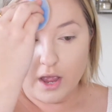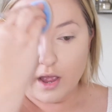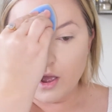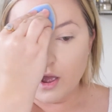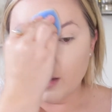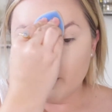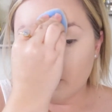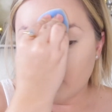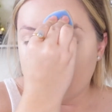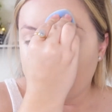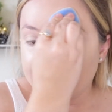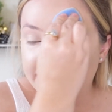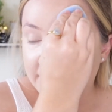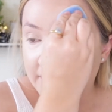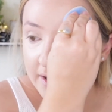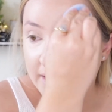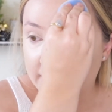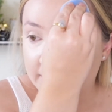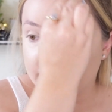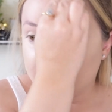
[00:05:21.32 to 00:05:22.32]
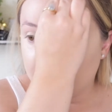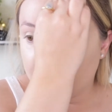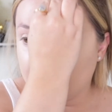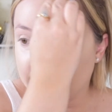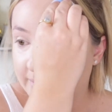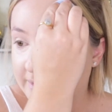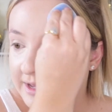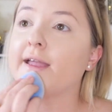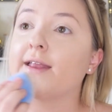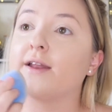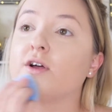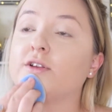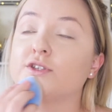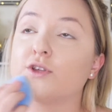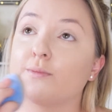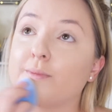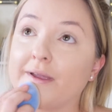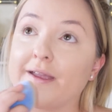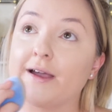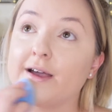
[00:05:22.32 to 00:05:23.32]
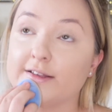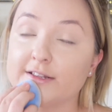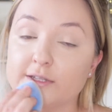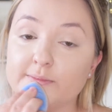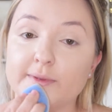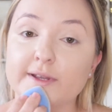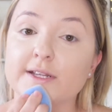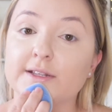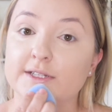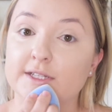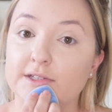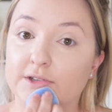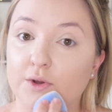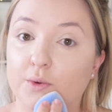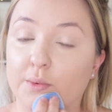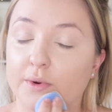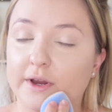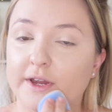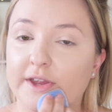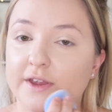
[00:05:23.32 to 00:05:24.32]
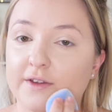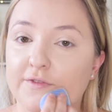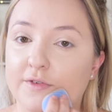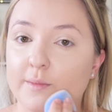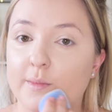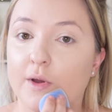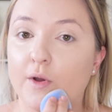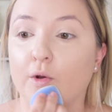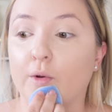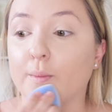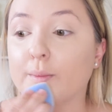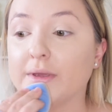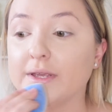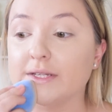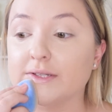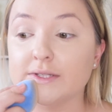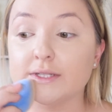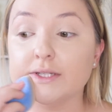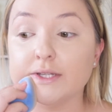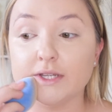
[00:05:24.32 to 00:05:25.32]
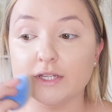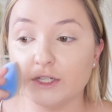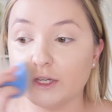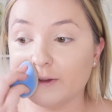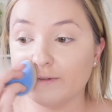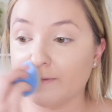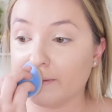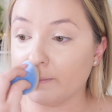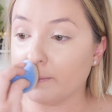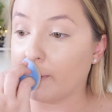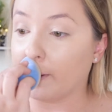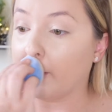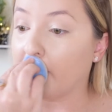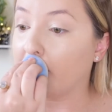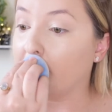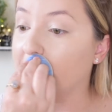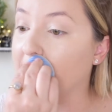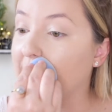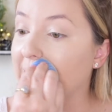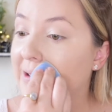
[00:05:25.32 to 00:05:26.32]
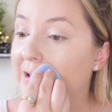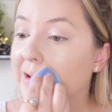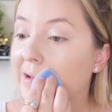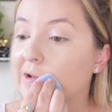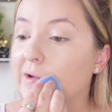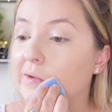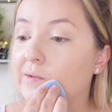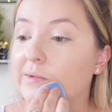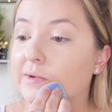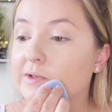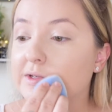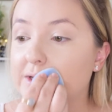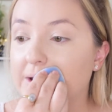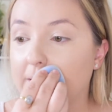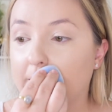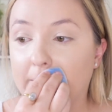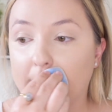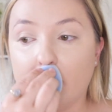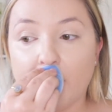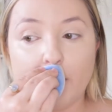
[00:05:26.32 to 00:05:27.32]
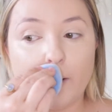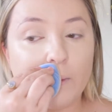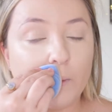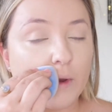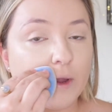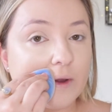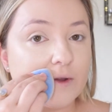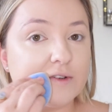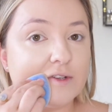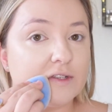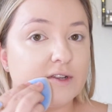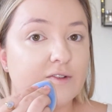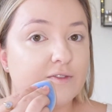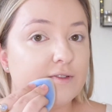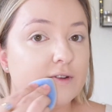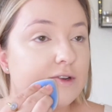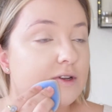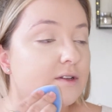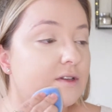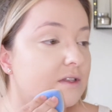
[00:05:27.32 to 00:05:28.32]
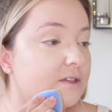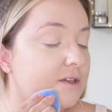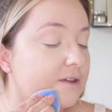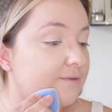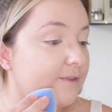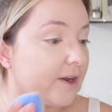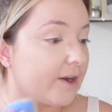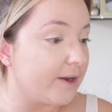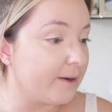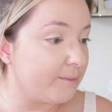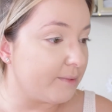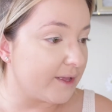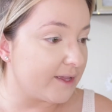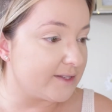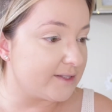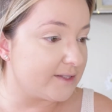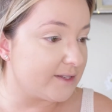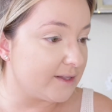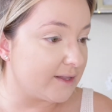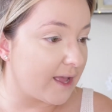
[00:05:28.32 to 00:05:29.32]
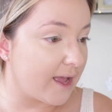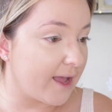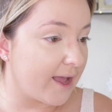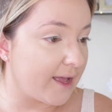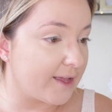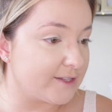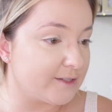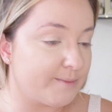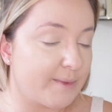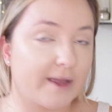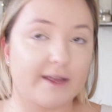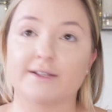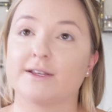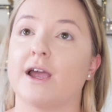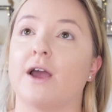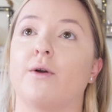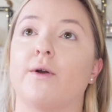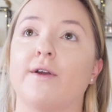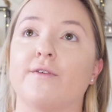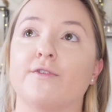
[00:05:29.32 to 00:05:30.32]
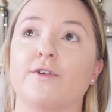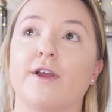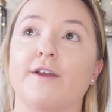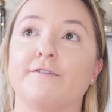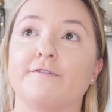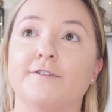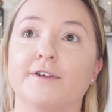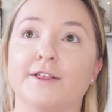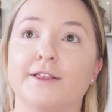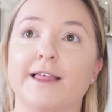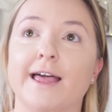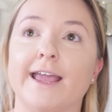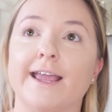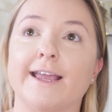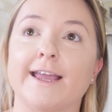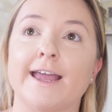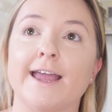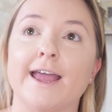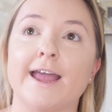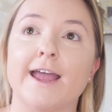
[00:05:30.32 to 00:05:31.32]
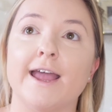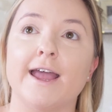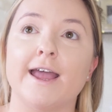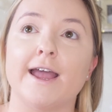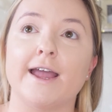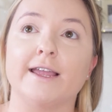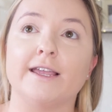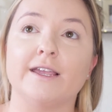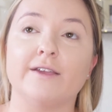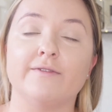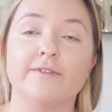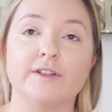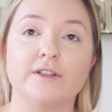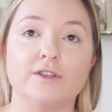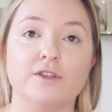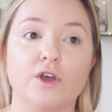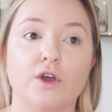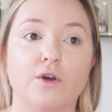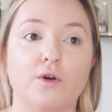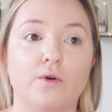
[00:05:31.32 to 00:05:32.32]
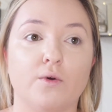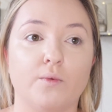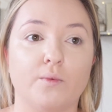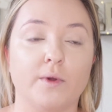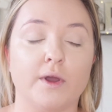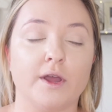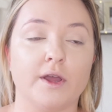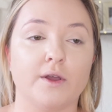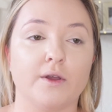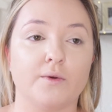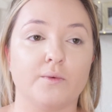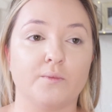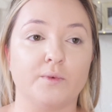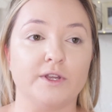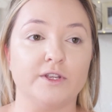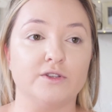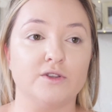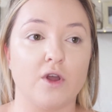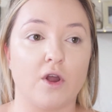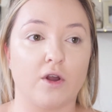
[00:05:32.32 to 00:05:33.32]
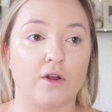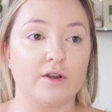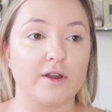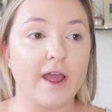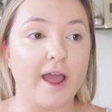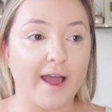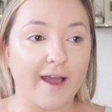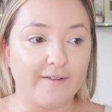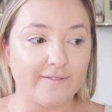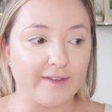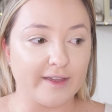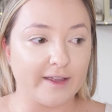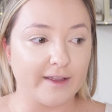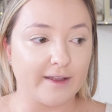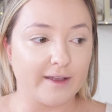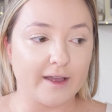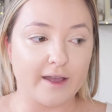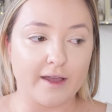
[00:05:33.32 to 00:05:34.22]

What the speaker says: apply for unemployment. And also my husband is still working from home. He's teaching from home. So we are definitely very blessed in that aspect. However, I feel like even though we aren't having